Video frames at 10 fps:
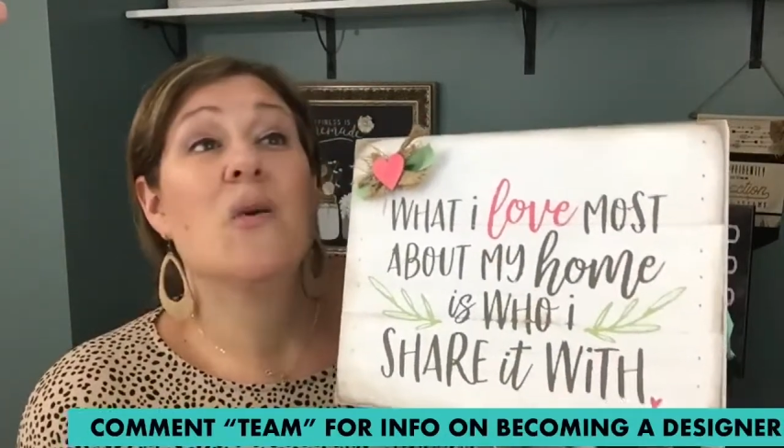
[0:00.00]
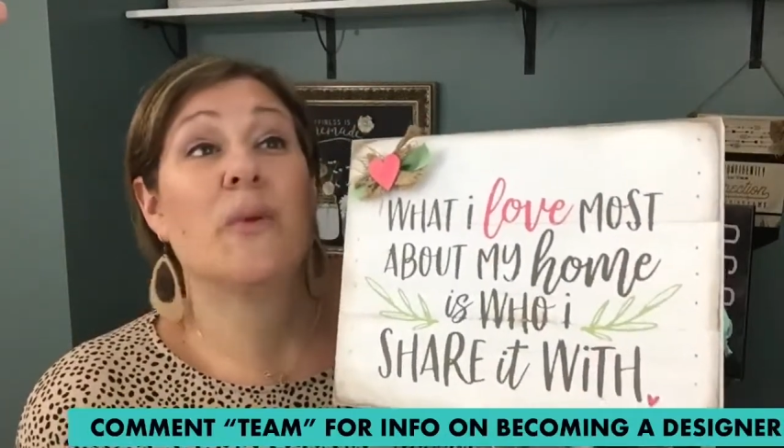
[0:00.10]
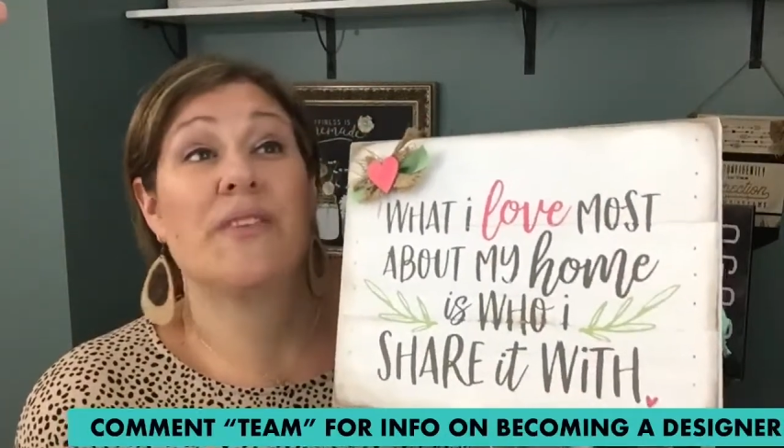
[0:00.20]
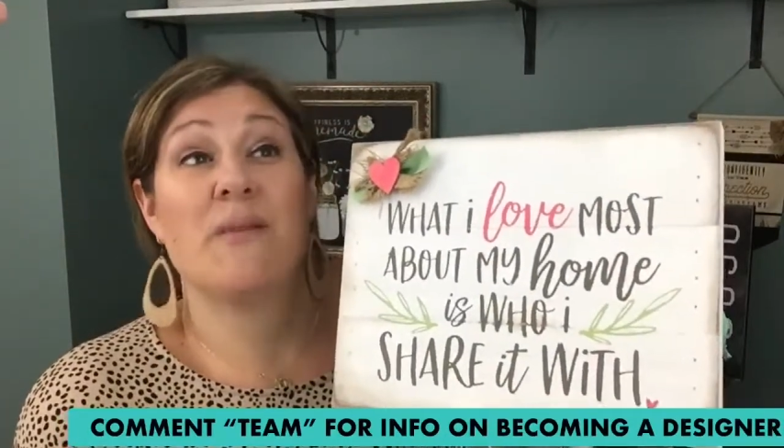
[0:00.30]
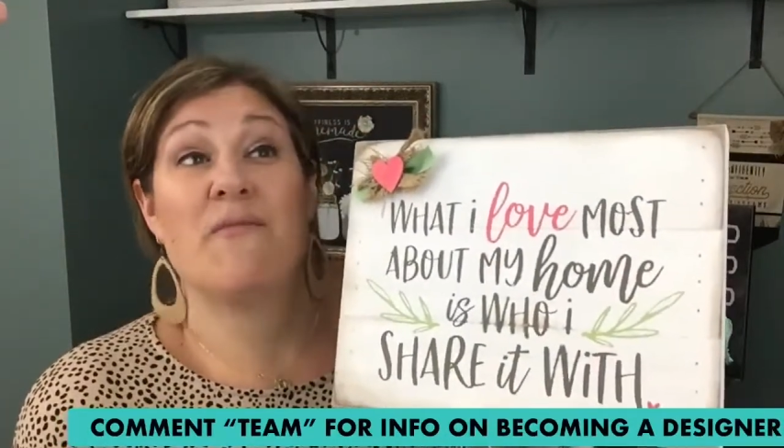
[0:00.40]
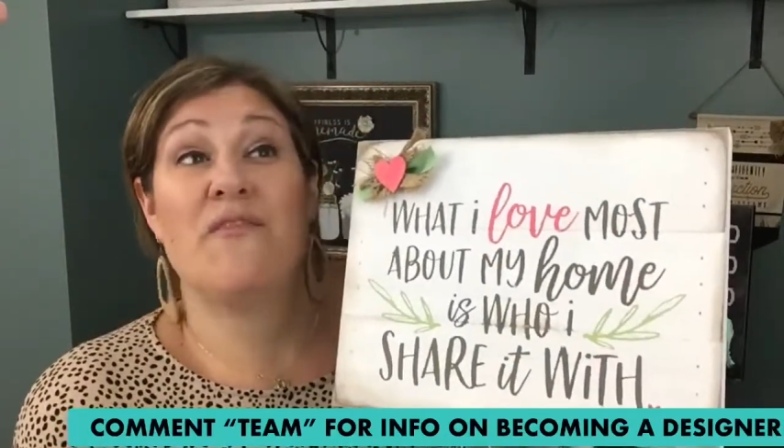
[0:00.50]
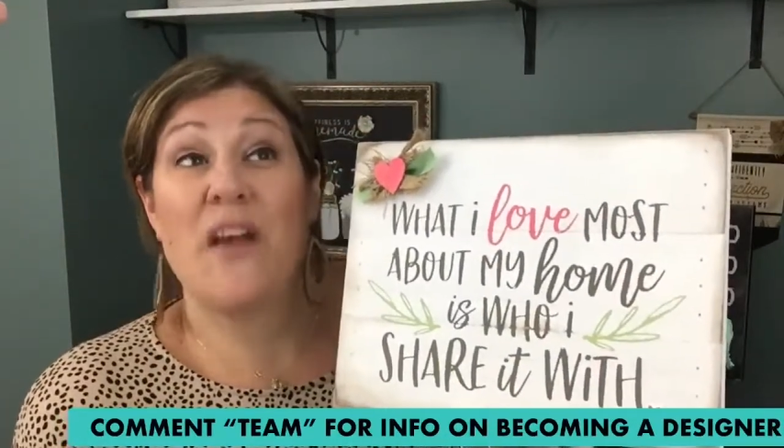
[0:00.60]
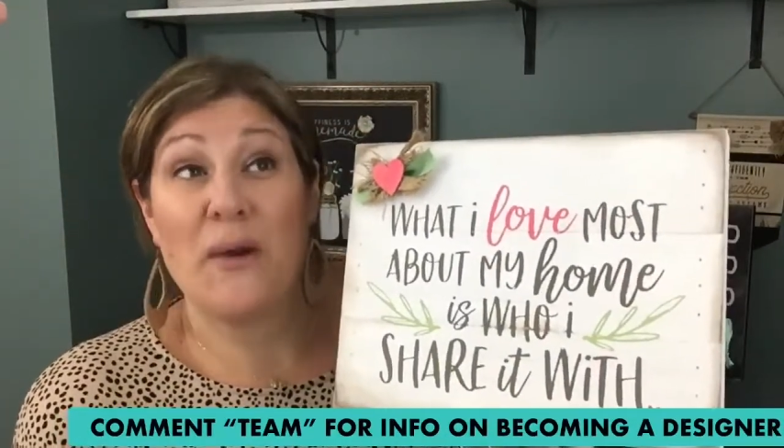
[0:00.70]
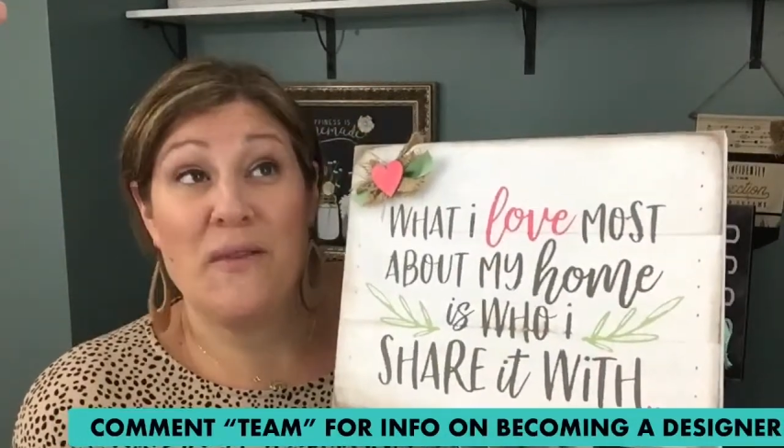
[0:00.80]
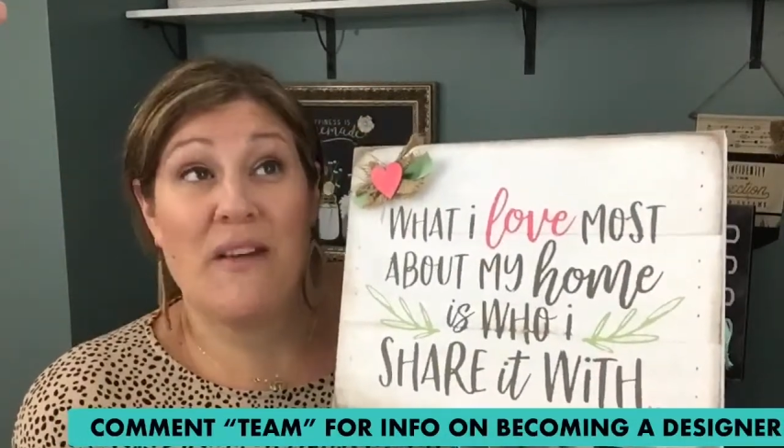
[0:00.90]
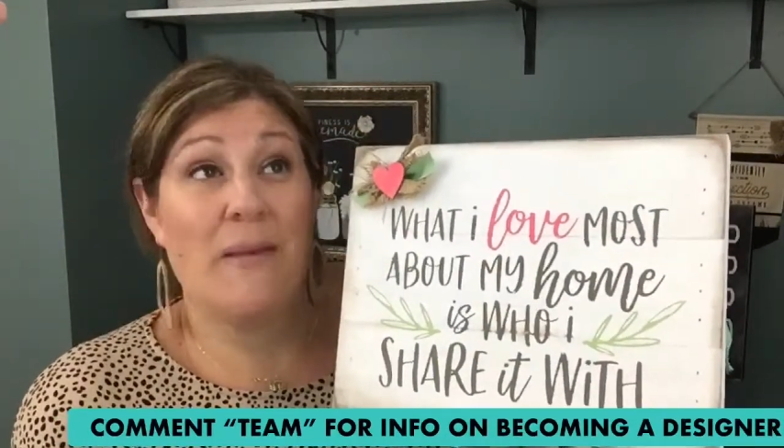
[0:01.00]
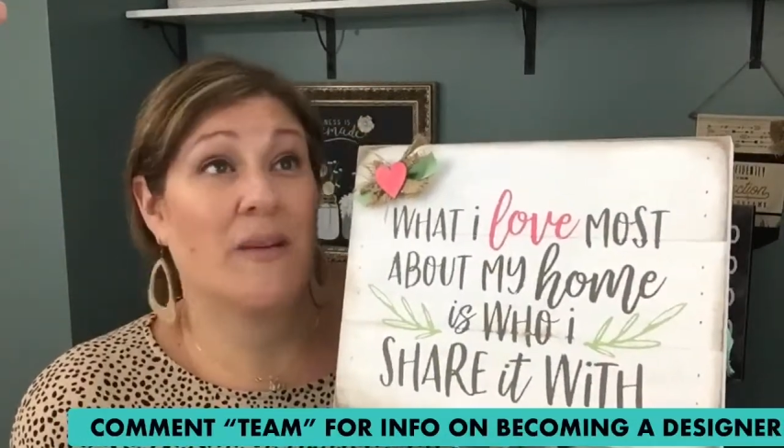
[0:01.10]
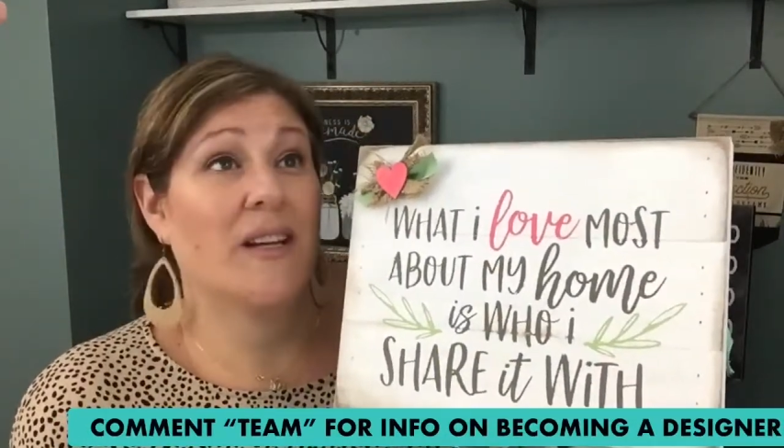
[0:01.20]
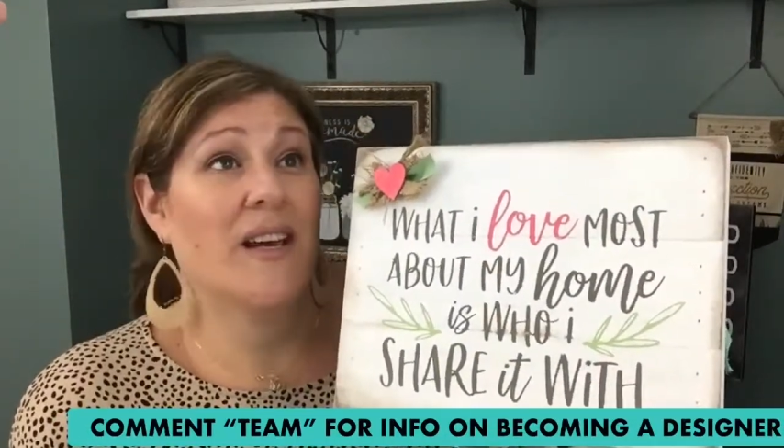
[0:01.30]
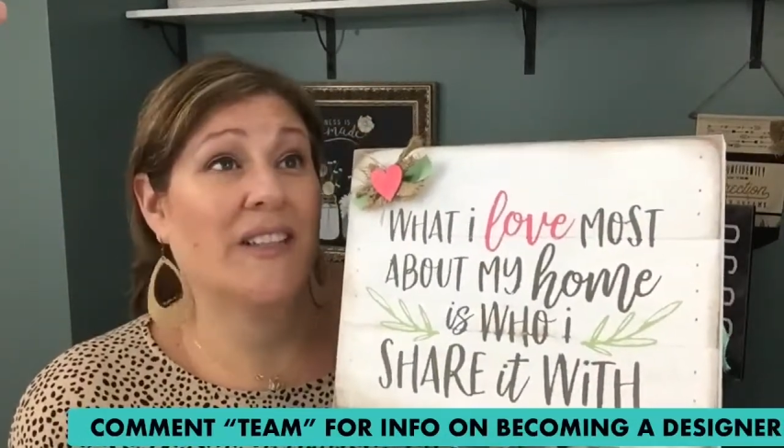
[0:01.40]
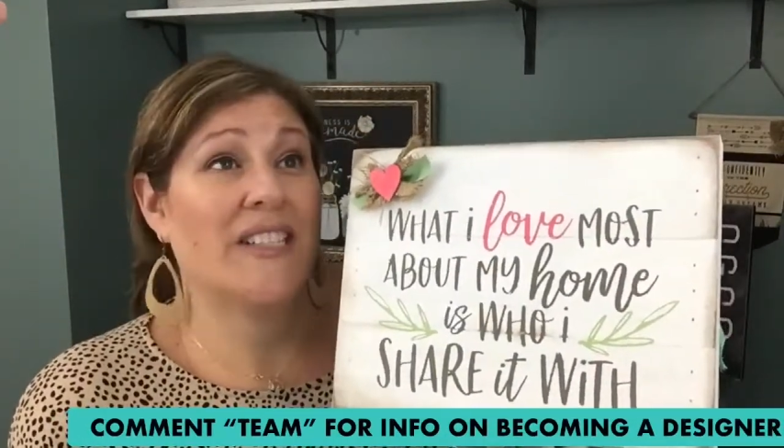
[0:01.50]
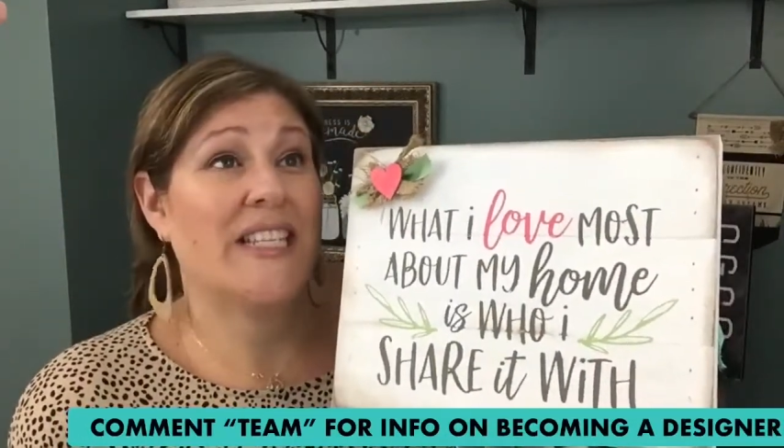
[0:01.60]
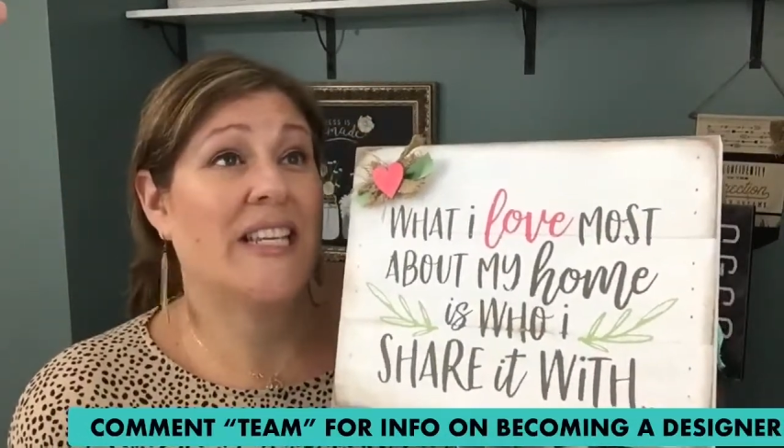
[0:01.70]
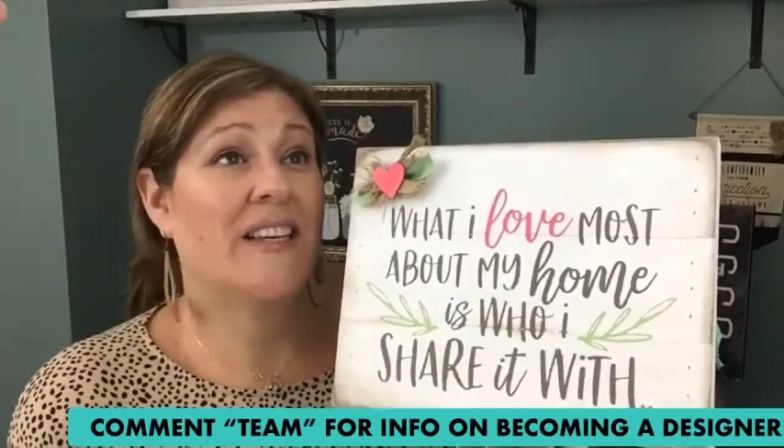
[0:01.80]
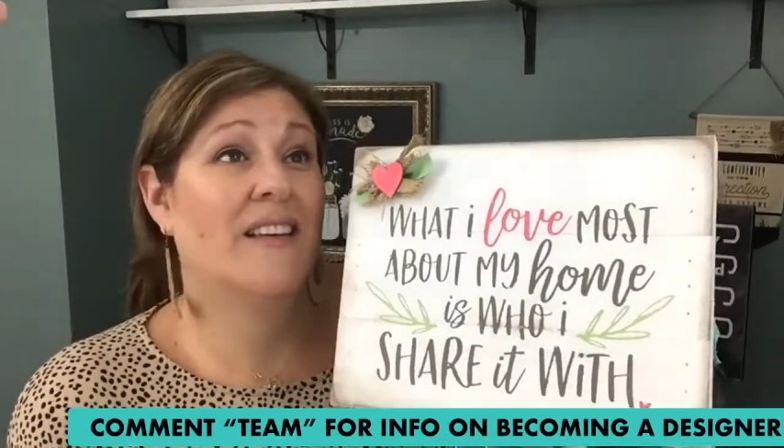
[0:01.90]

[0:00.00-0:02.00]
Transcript: with some very vibrant colors.